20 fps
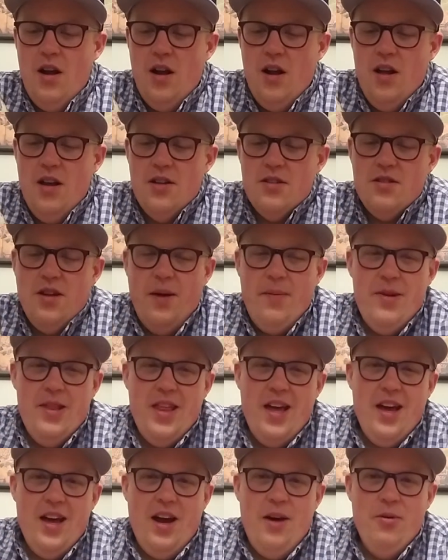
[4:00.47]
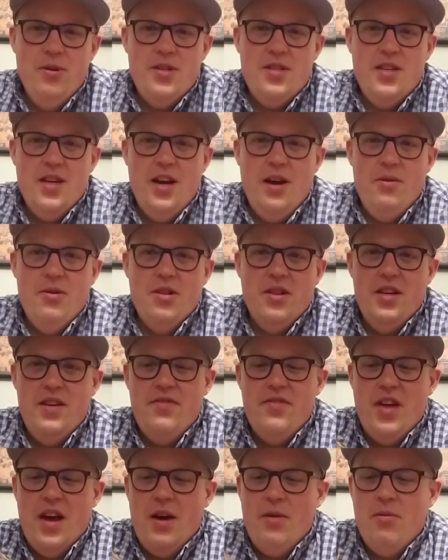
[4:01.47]
So I mean, that I would say I would
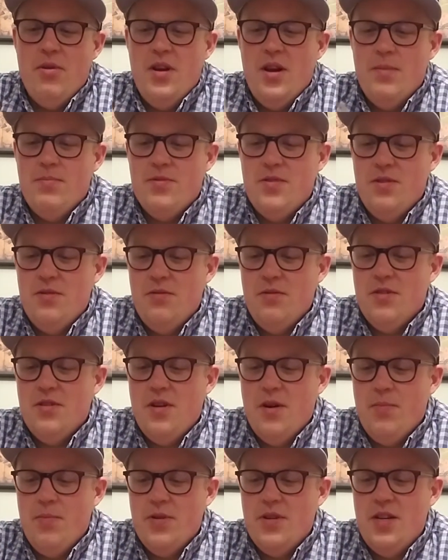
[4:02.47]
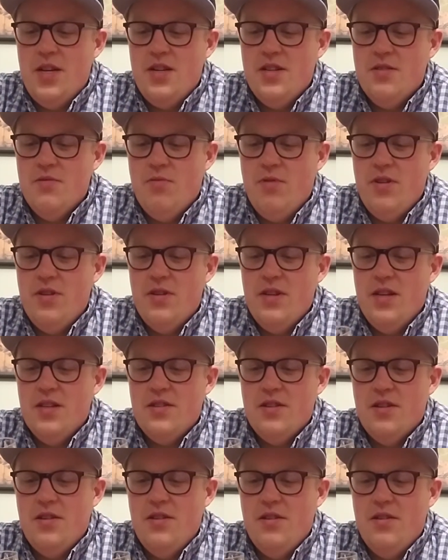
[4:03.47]
leave that one up to interpretation, whether
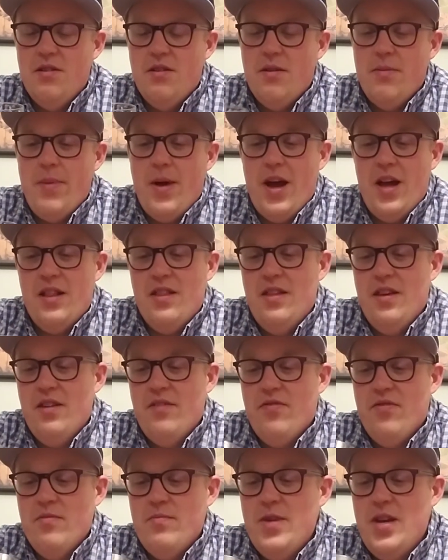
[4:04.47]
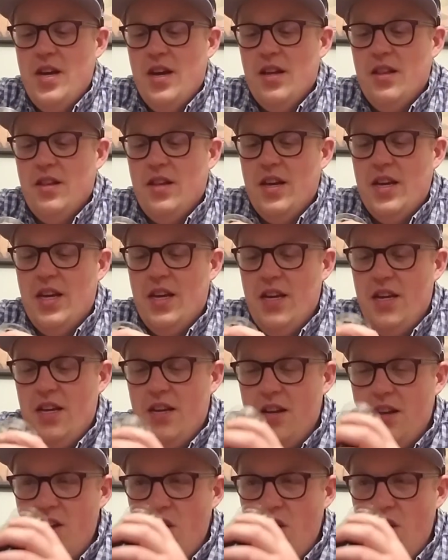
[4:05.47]
that's a good or a bad thing. For me, I like it.